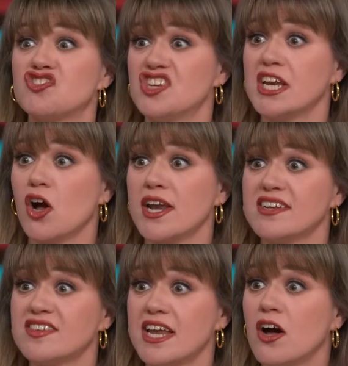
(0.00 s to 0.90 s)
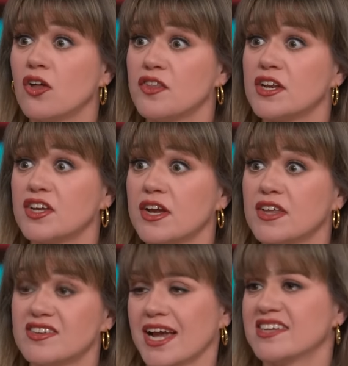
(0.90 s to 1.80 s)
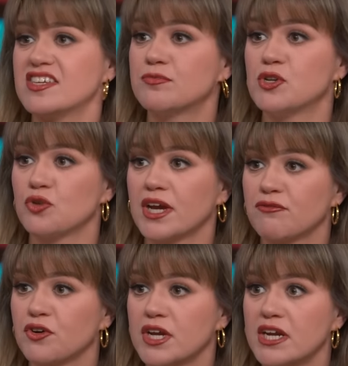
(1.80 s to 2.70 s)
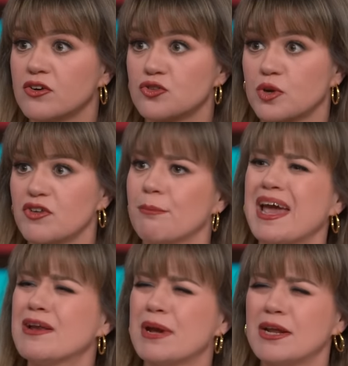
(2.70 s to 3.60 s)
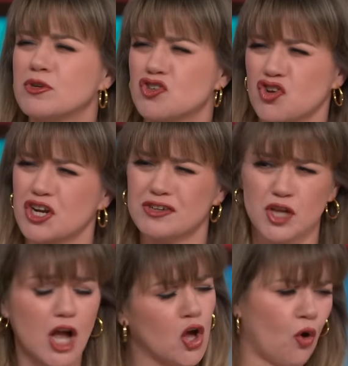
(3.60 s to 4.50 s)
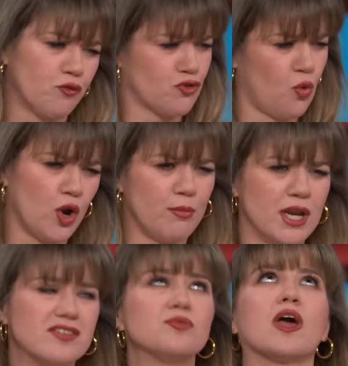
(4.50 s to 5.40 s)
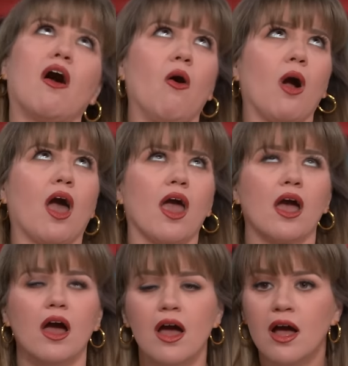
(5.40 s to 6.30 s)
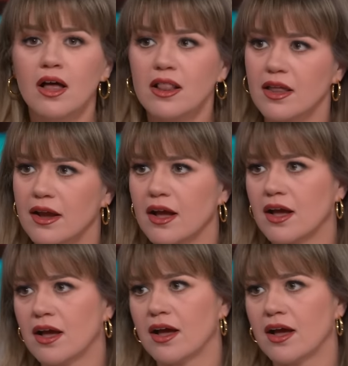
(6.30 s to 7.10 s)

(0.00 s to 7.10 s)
just did it on SNL. Because yeah. I guess he's been doing it for years or whatever. And yeah. Peyton Manning was just on here. He's like, I go for 20 minutes. I was like, oh, God. I mean, here's the thing.